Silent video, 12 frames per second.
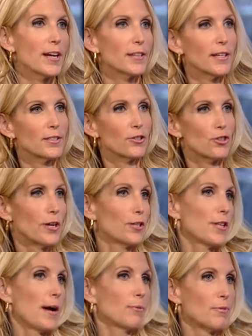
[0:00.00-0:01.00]
I'd like to
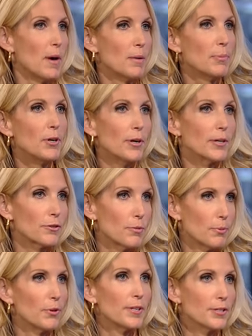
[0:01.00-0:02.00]
change that with my book to
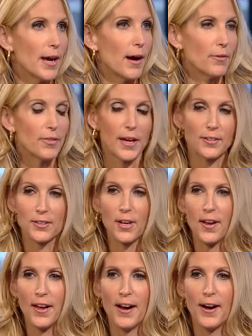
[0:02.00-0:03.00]
point out that
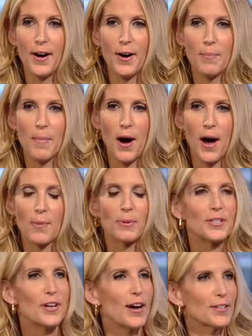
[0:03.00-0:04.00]
I
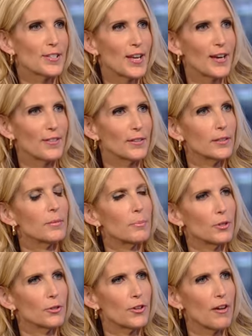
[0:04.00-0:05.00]
would not say that
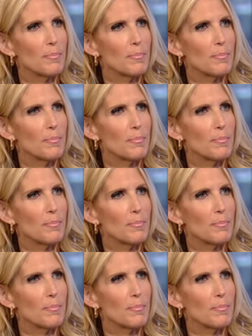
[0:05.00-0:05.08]
liberals have